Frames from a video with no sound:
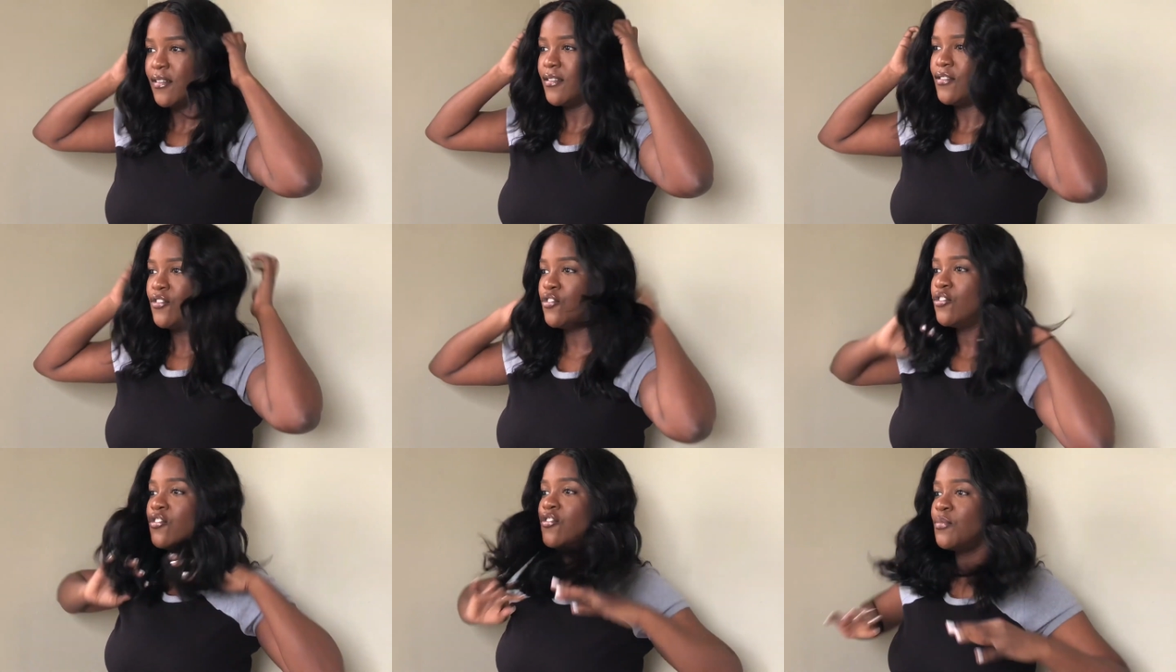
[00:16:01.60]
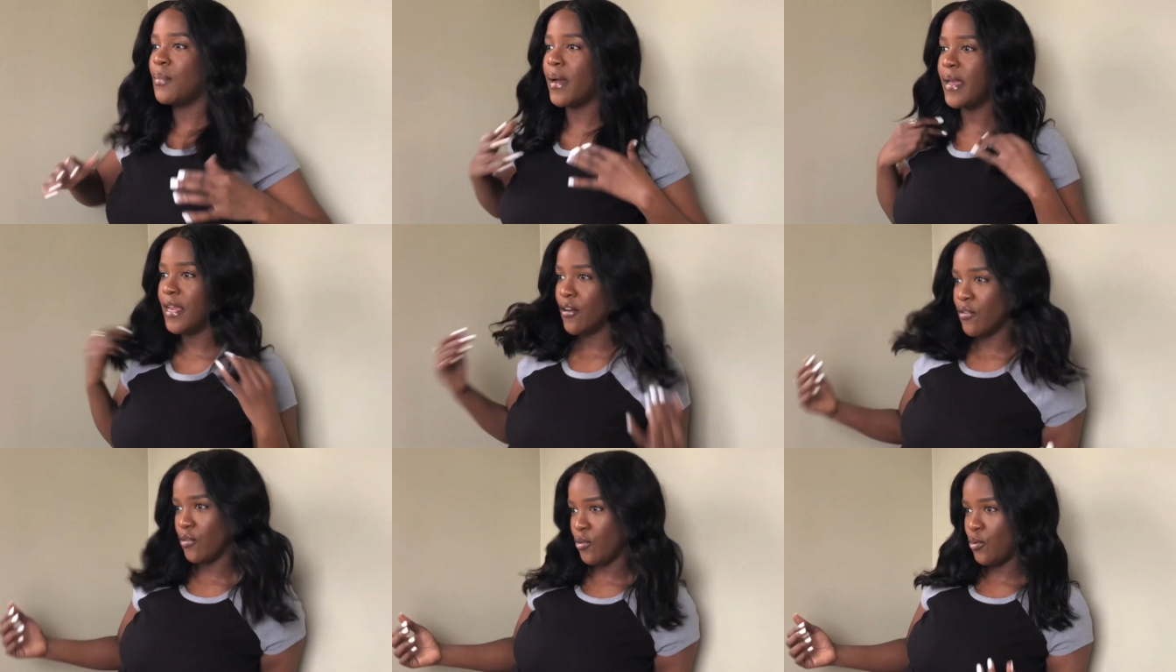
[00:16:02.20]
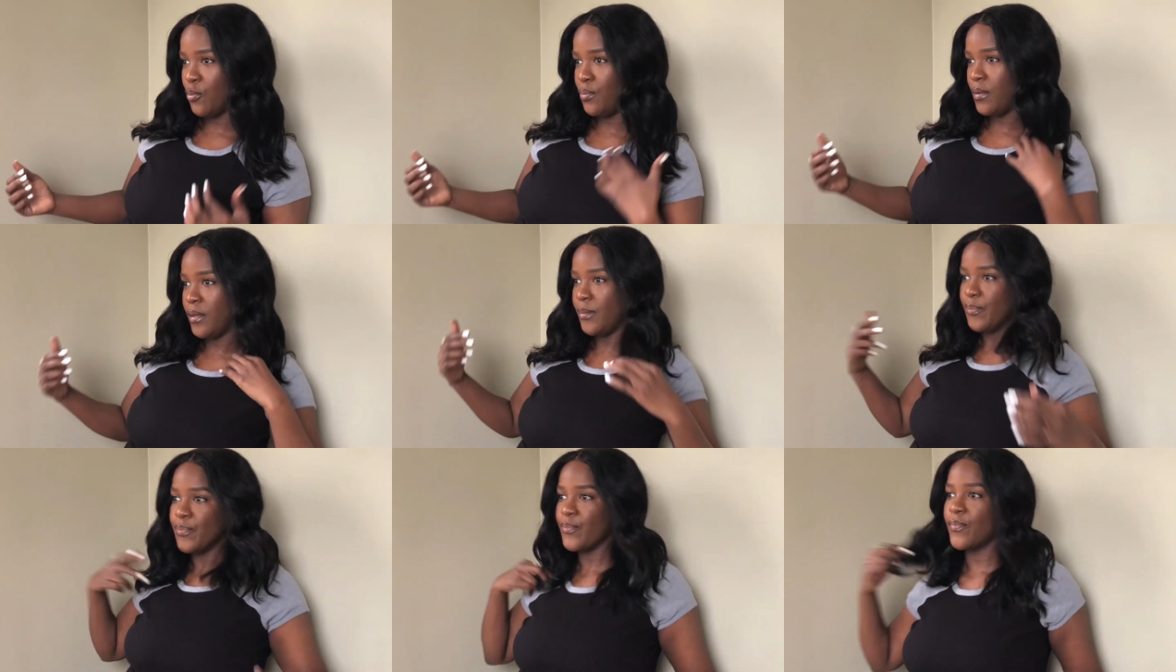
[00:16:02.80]
just my hair a little
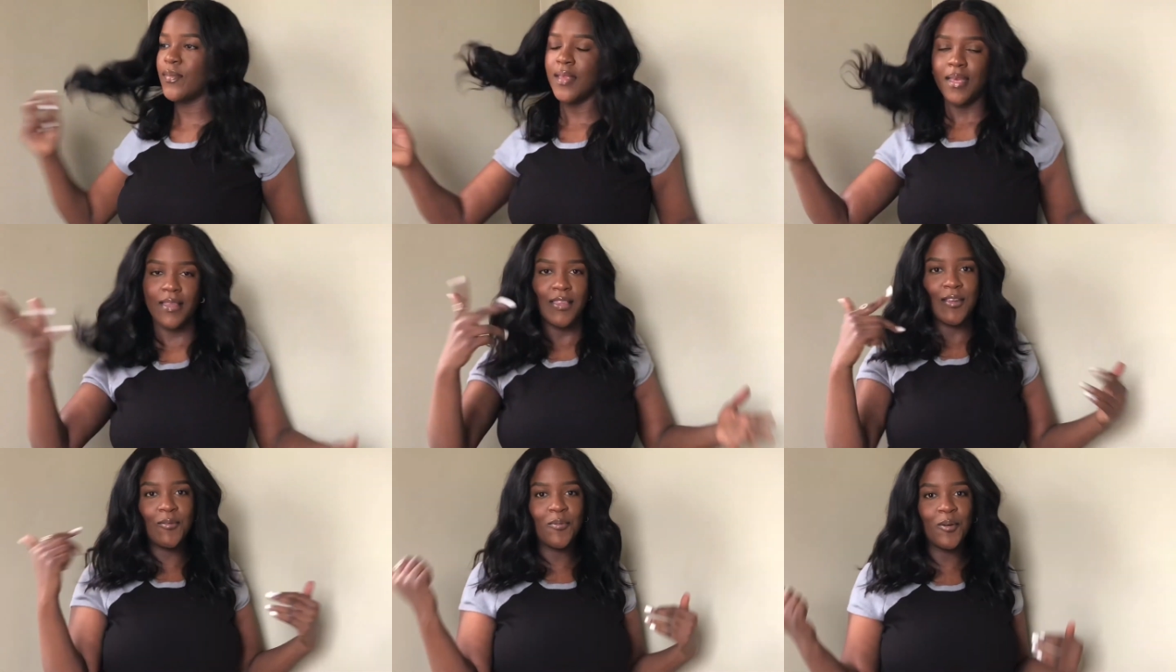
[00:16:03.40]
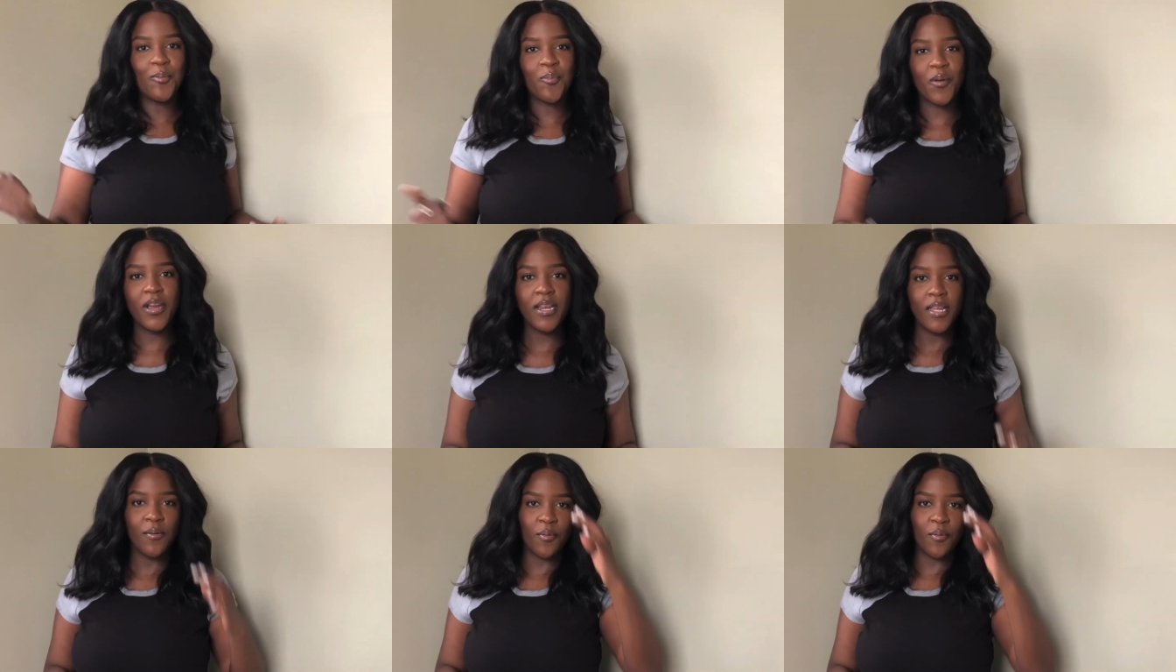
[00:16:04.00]
bit, and then we're ready.